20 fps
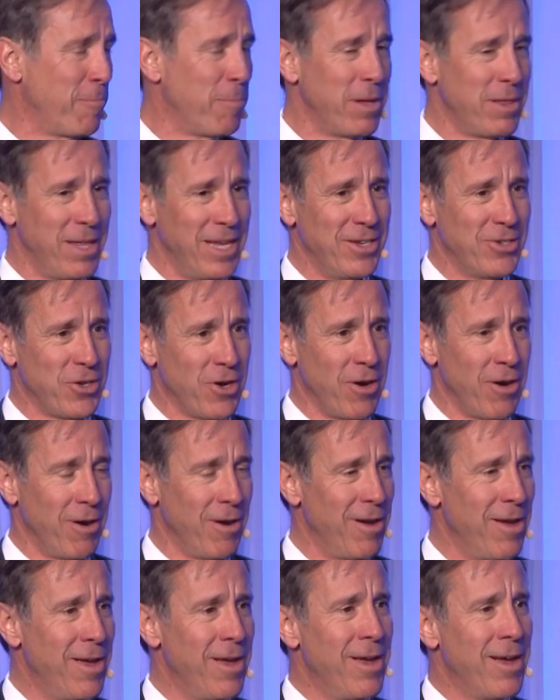But these are
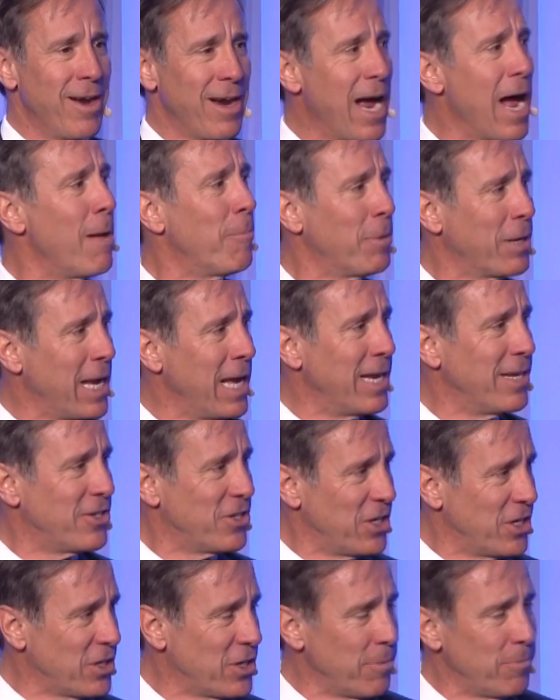complicated
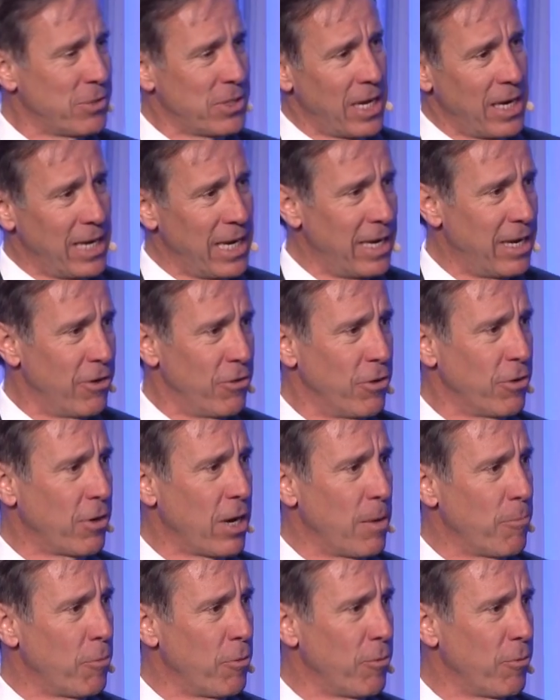systems that need to hook
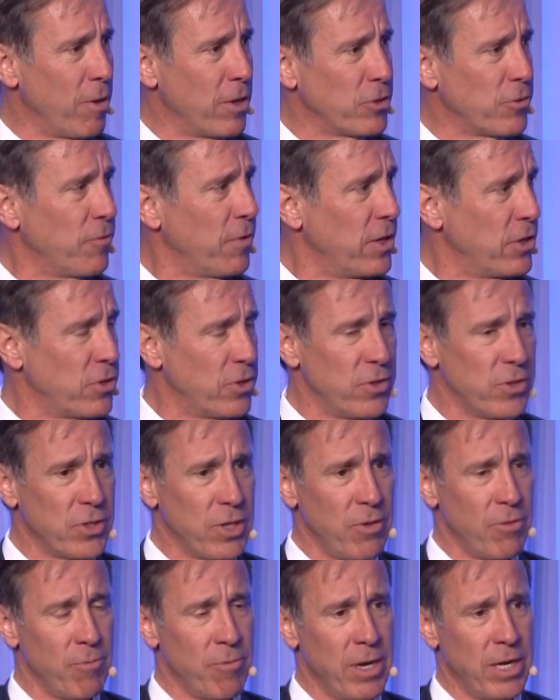up with reservations
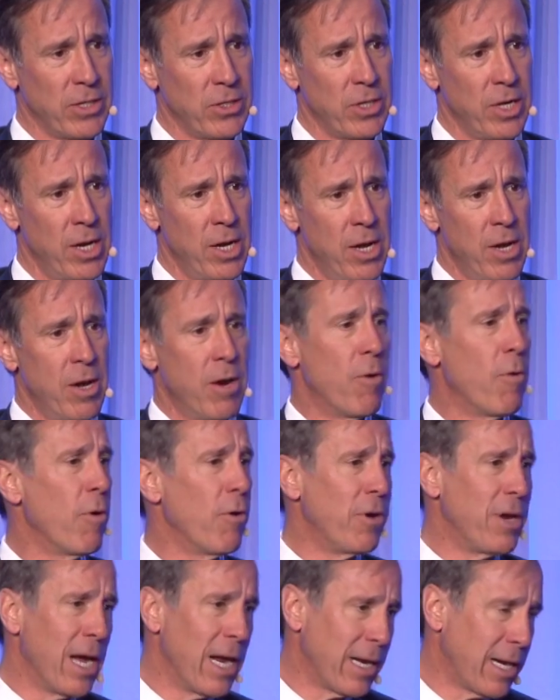and the rest, or
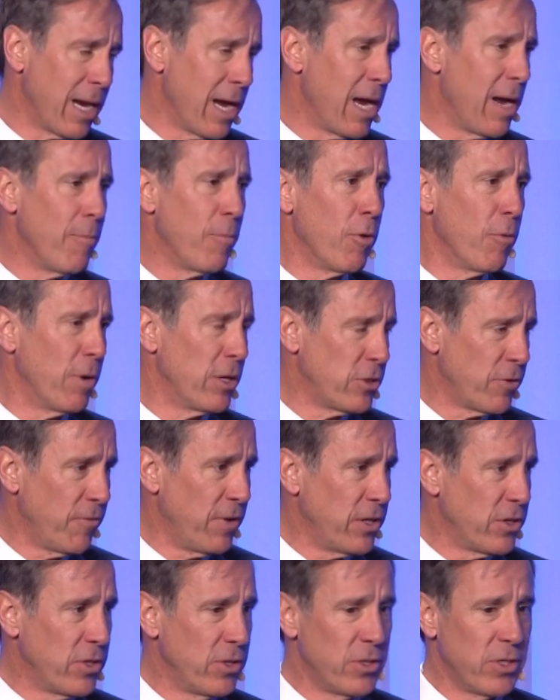.com or
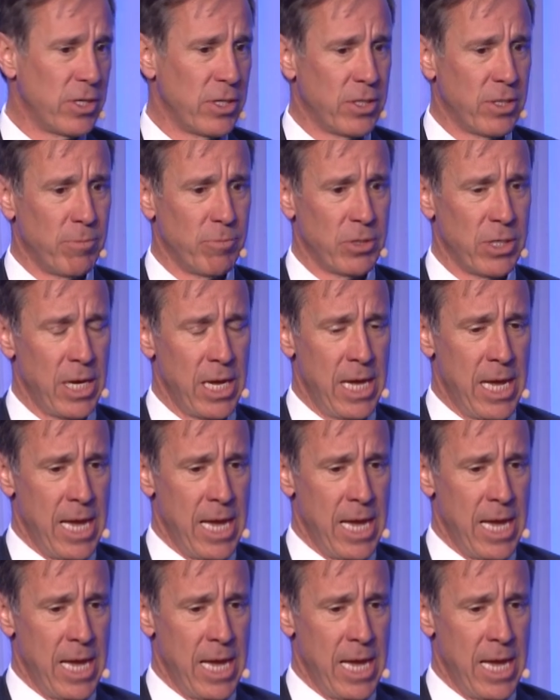reservation systems.